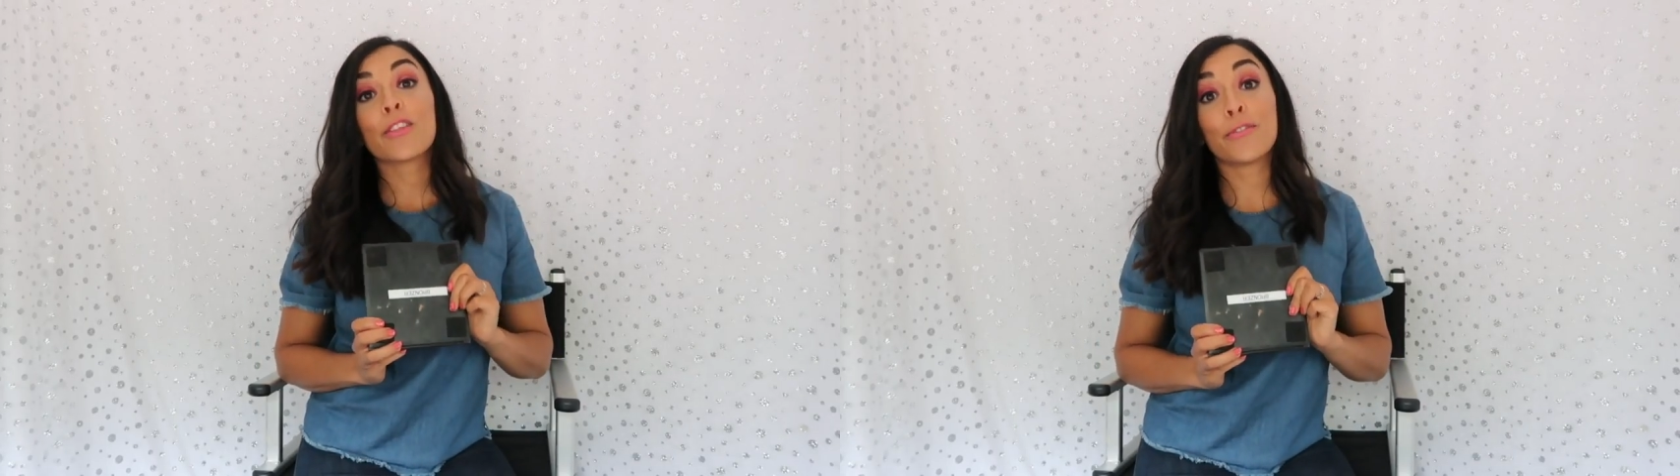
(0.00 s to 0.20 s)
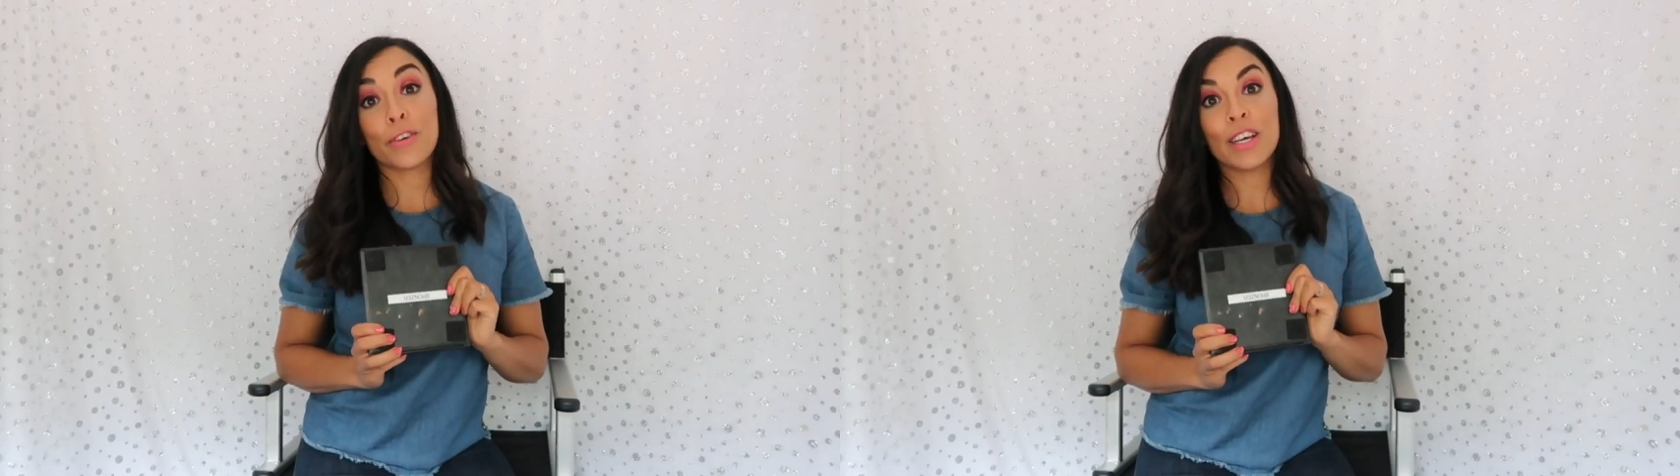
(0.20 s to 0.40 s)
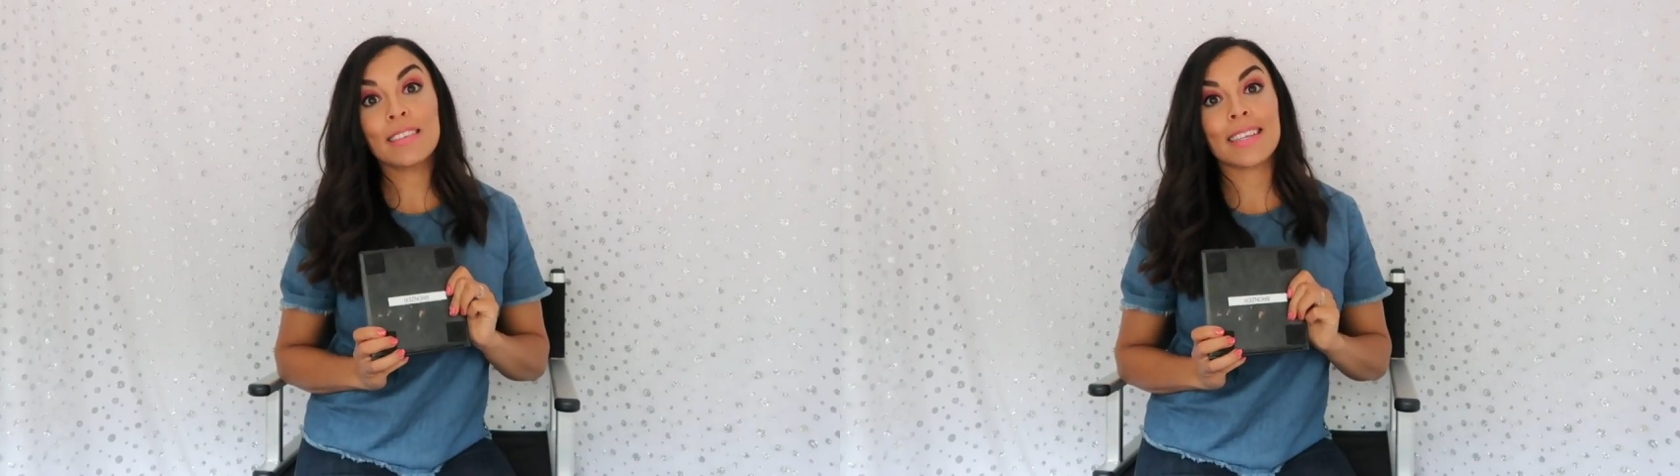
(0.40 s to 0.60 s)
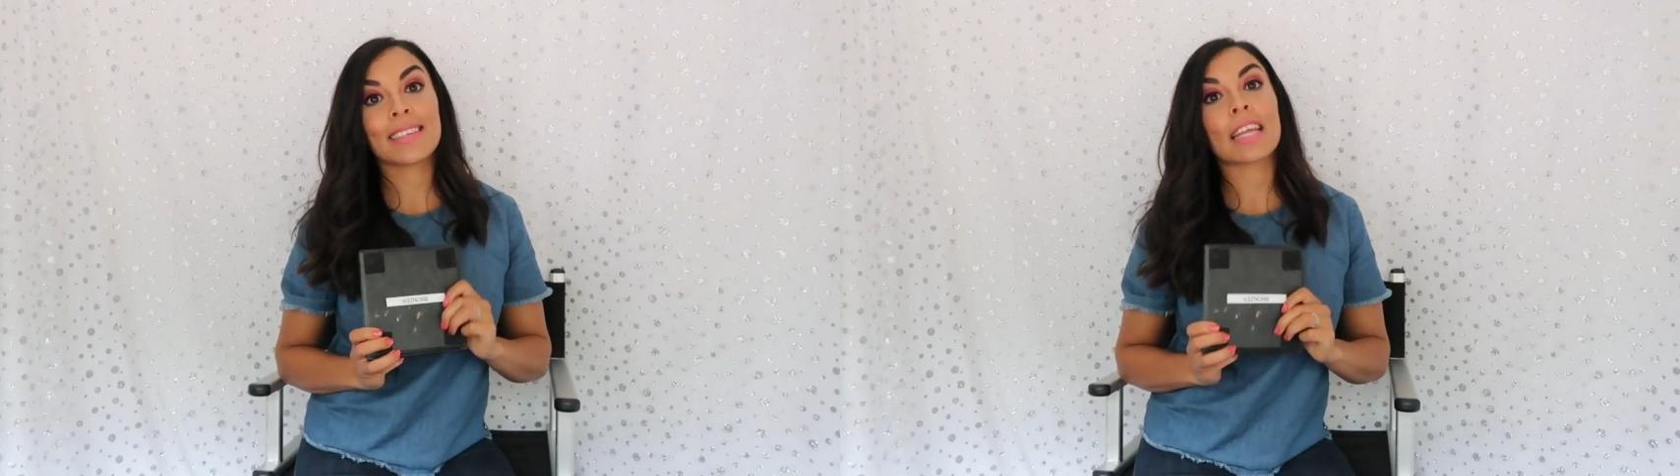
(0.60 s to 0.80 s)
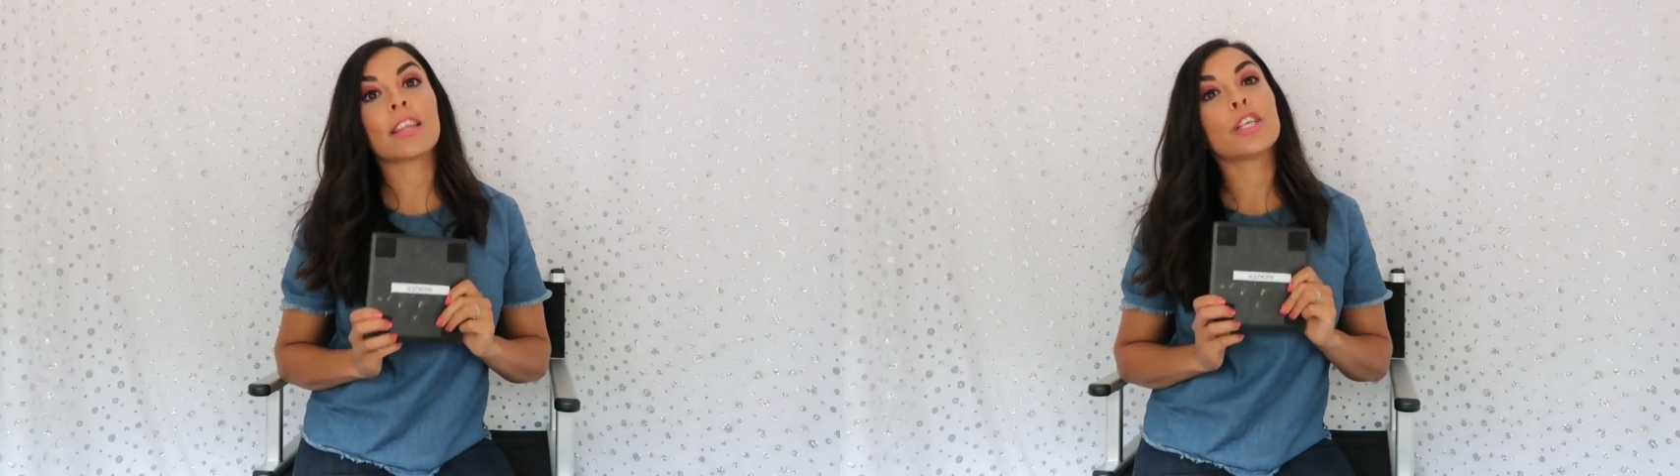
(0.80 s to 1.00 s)
The first
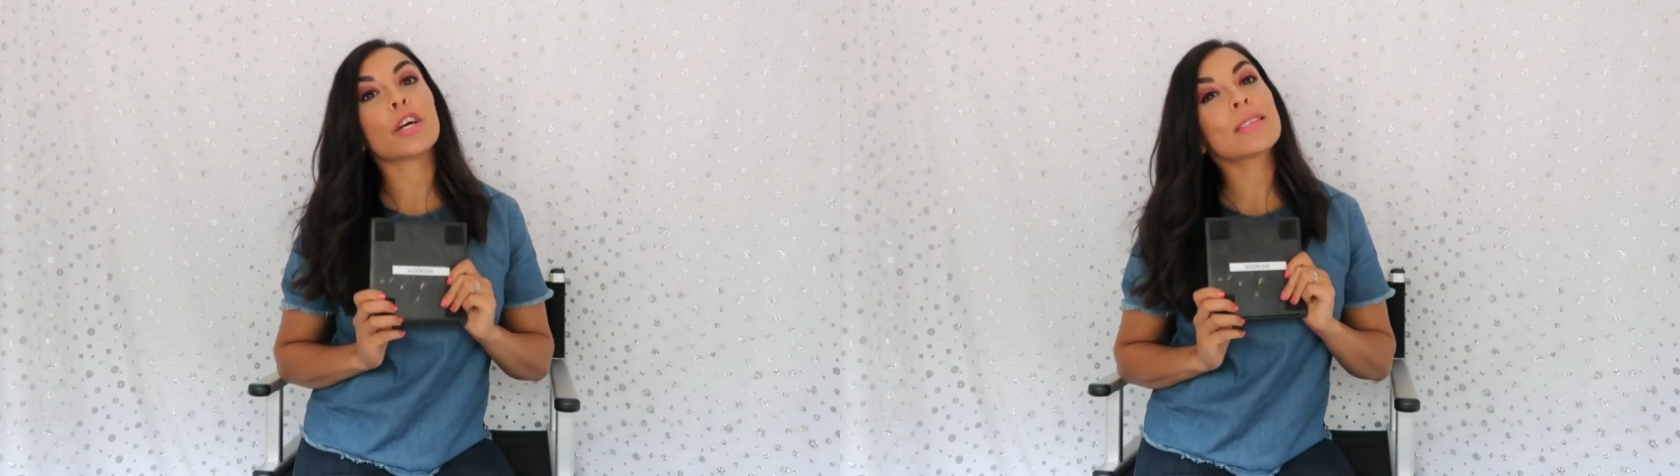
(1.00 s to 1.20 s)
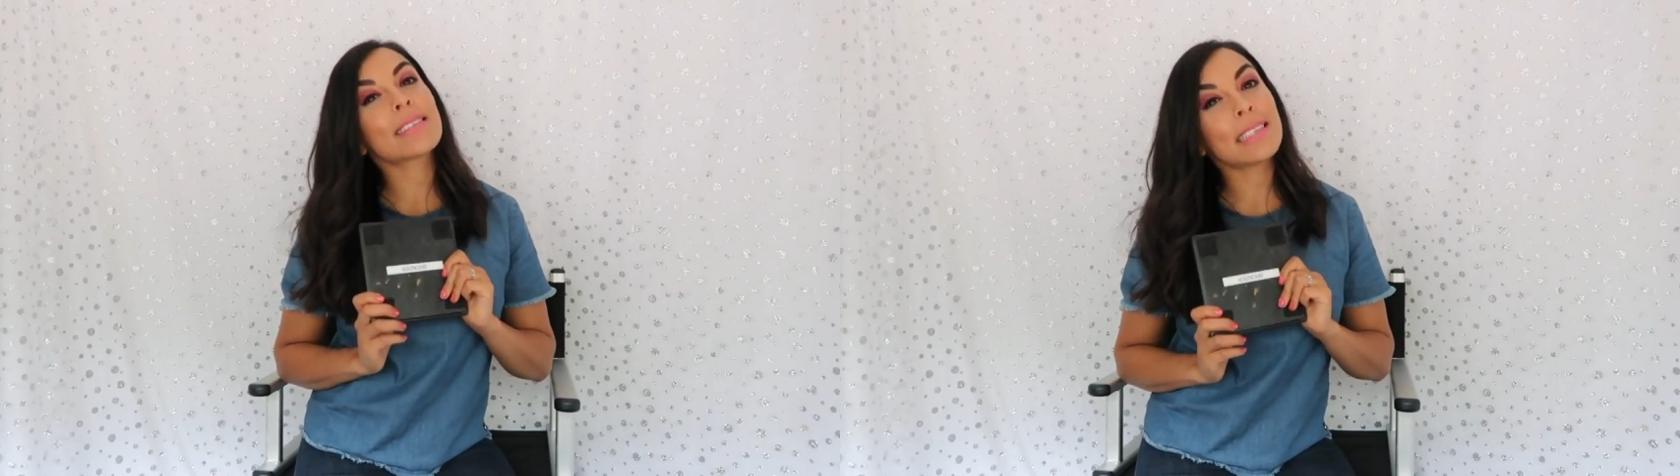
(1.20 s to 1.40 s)
is that they don't